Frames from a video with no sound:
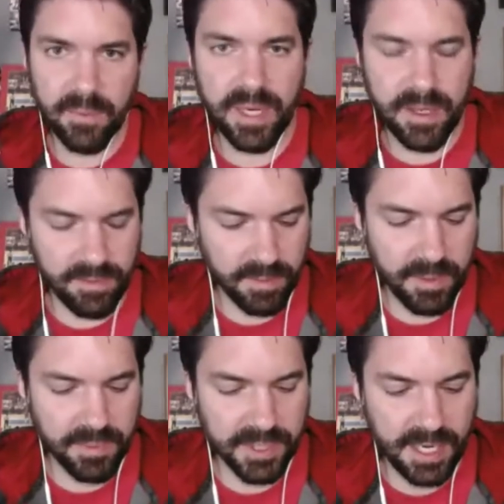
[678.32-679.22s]

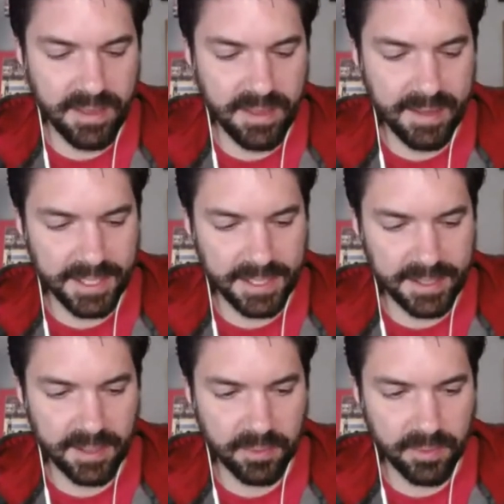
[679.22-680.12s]
we presented that link
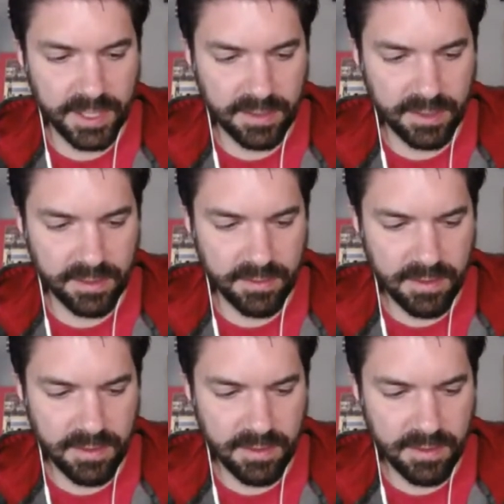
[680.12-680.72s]
a couple weeks ago.